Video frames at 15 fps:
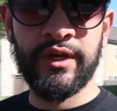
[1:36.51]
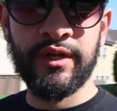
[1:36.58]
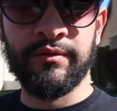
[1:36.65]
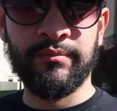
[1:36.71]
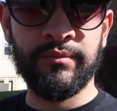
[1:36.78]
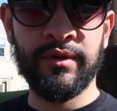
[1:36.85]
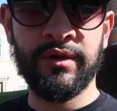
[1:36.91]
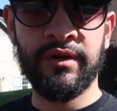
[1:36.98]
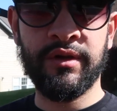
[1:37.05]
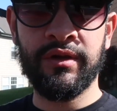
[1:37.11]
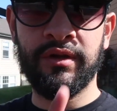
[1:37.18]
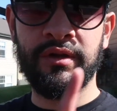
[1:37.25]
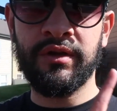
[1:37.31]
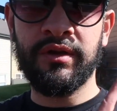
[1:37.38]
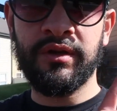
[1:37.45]
him
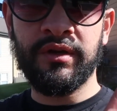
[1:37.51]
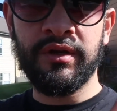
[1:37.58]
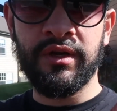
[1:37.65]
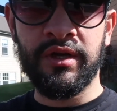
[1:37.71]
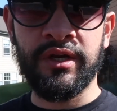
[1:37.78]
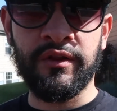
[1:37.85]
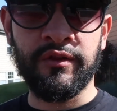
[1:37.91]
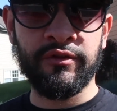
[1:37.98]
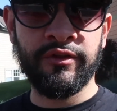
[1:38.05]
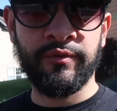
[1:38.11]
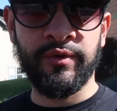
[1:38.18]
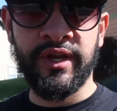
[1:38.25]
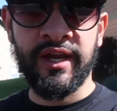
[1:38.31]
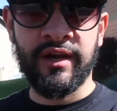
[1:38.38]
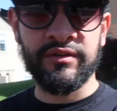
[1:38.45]
another
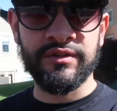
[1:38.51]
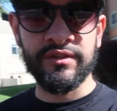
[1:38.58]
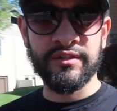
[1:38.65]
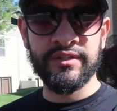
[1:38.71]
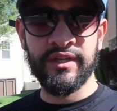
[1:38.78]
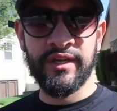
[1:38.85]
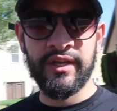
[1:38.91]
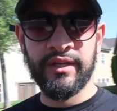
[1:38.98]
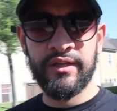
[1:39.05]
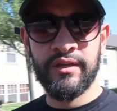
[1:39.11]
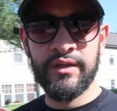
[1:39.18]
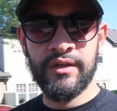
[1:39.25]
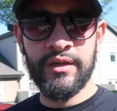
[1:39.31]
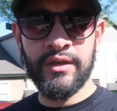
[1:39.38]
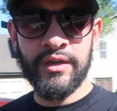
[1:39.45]
3 houses today,
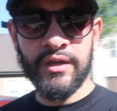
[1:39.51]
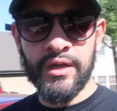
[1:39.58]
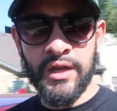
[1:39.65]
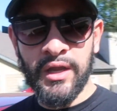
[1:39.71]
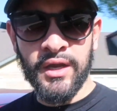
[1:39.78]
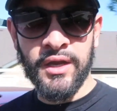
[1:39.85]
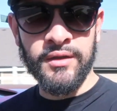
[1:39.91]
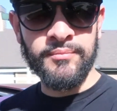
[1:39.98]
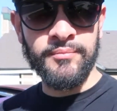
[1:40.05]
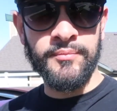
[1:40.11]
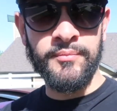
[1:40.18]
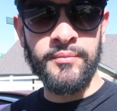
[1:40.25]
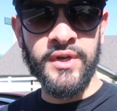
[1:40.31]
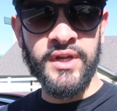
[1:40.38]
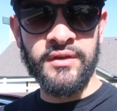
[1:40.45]

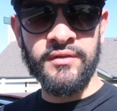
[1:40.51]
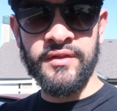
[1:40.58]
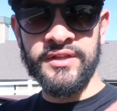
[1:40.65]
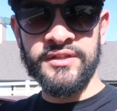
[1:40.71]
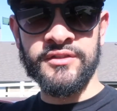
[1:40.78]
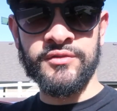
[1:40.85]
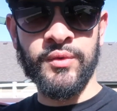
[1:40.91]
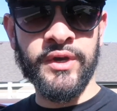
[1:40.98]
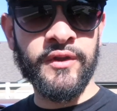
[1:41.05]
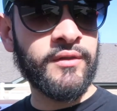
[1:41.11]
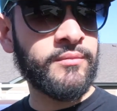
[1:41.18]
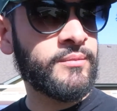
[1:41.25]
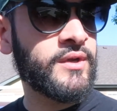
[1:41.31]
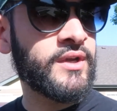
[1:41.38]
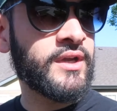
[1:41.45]
but this is one of
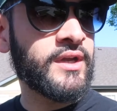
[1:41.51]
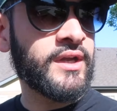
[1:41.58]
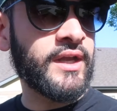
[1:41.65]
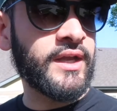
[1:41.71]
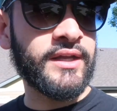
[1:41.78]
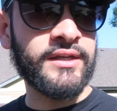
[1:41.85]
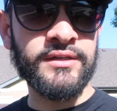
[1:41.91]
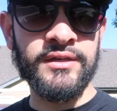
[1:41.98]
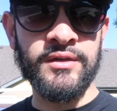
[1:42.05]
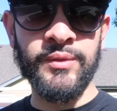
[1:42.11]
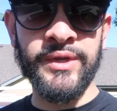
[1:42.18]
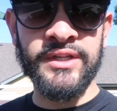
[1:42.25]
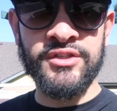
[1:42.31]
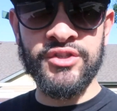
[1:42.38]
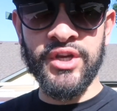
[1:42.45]
them. And
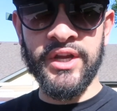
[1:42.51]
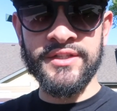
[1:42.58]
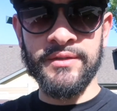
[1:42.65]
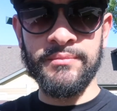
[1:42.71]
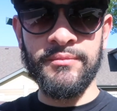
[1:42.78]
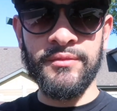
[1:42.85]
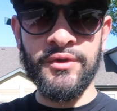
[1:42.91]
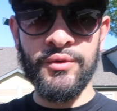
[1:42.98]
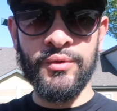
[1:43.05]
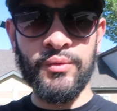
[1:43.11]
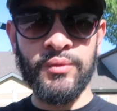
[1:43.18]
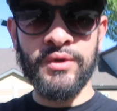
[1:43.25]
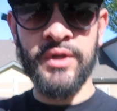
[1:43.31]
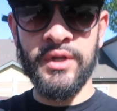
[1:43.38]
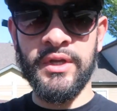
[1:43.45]
we get to try something new,
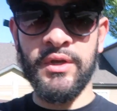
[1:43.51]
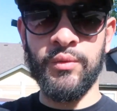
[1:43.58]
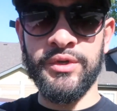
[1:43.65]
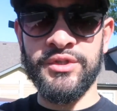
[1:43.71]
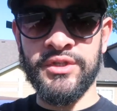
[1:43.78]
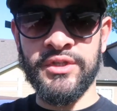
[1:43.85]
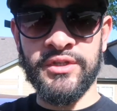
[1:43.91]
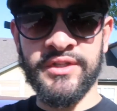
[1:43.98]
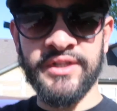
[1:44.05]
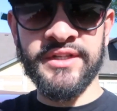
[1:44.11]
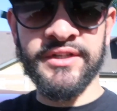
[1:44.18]
which is these